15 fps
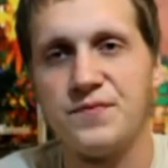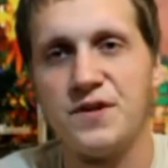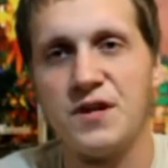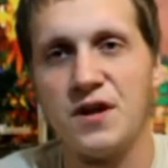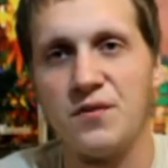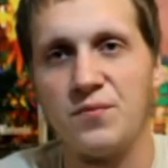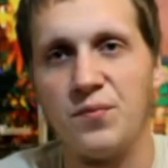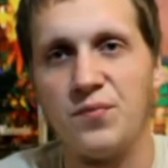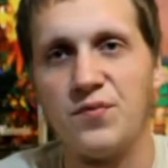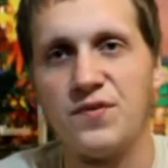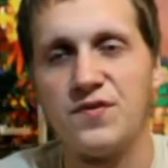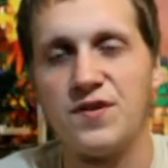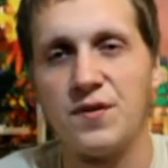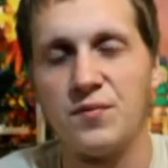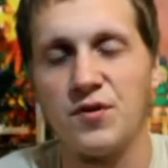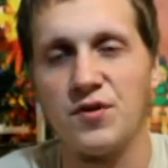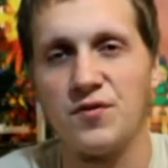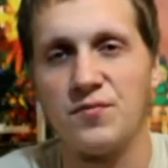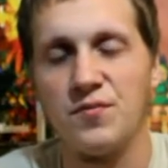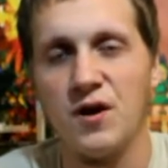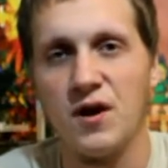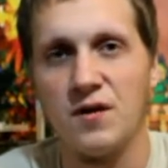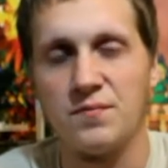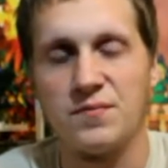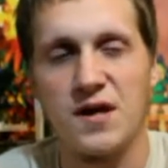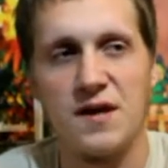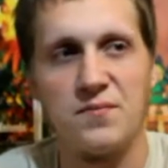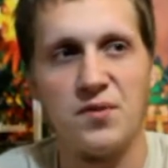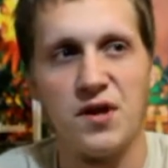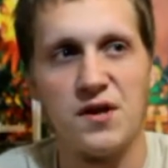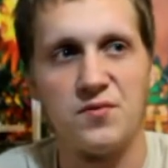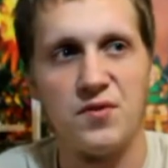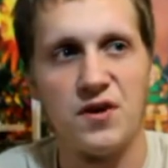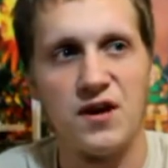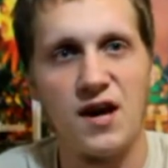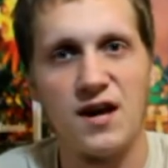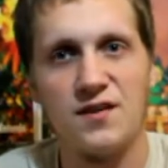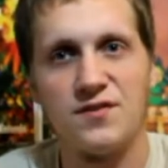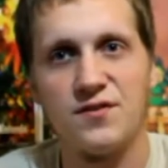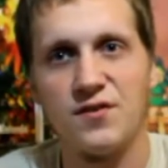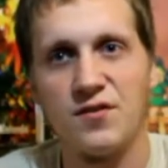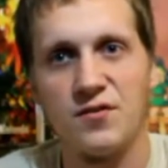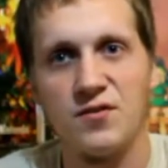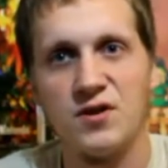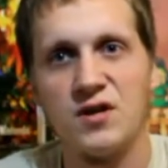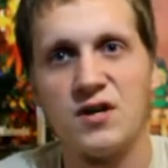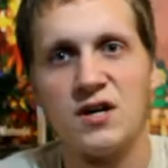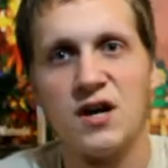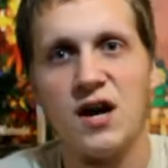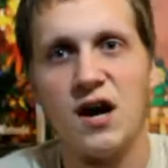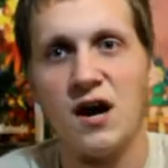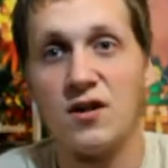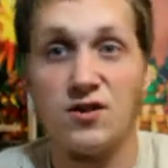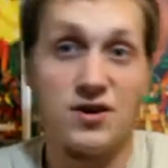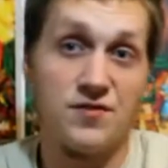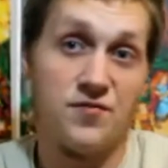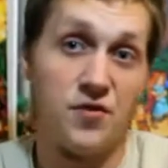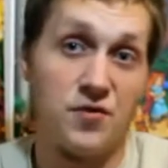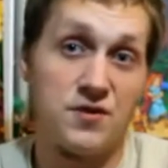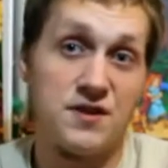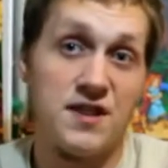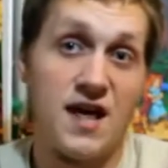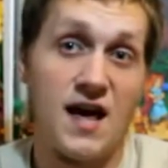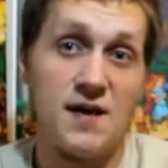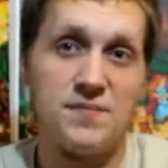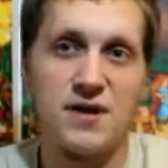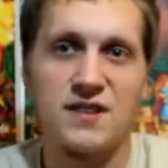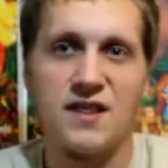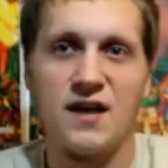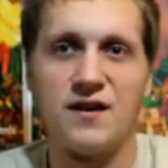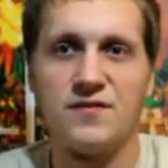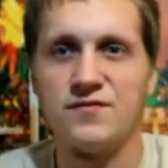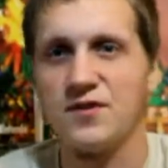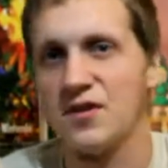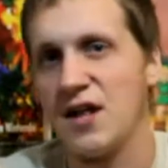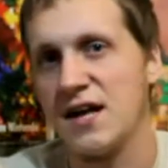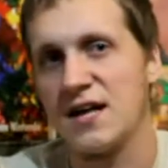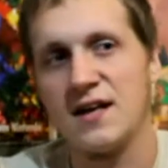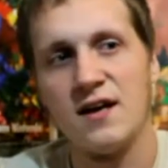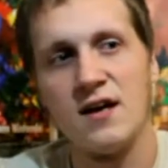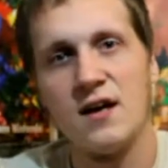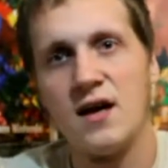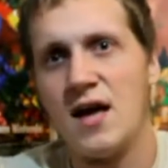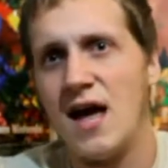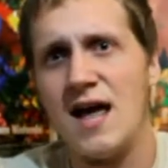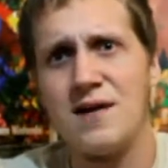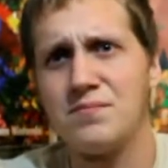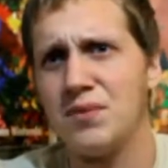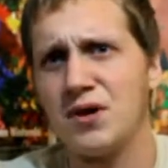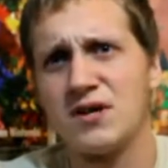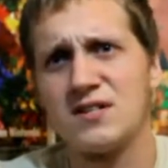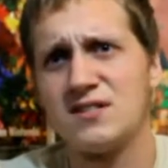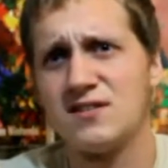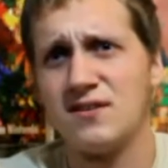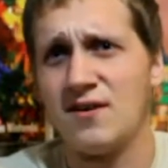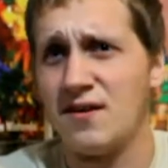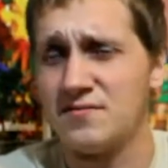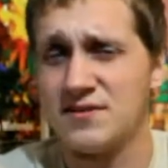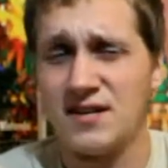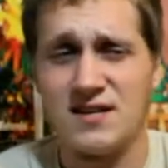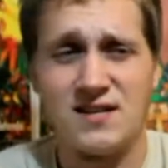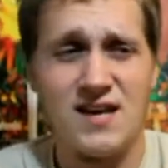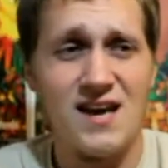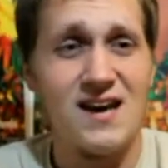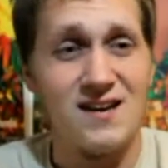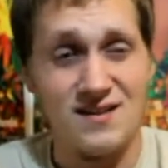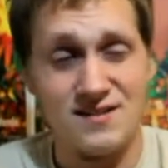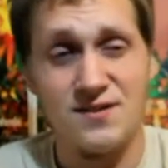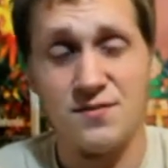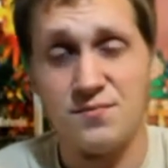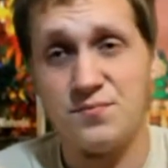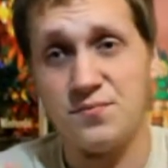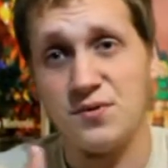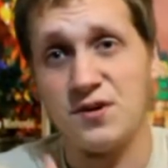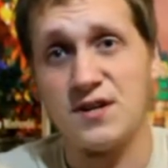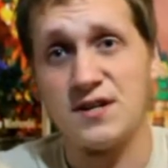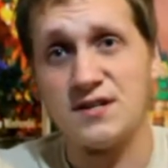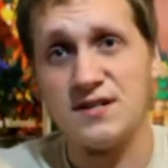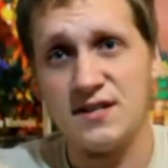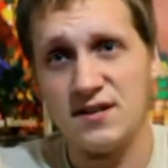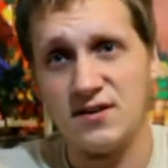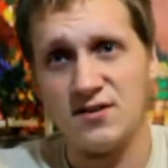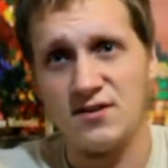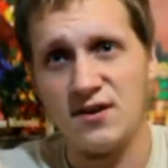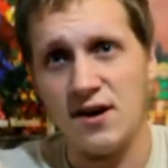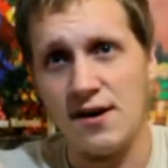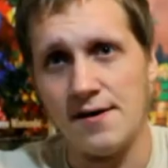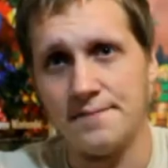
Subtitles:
you know, similar gameplay and whatnot. So looking forward to that. Picked that up for like $8, so I was like, yeah, that's a pretty good deal.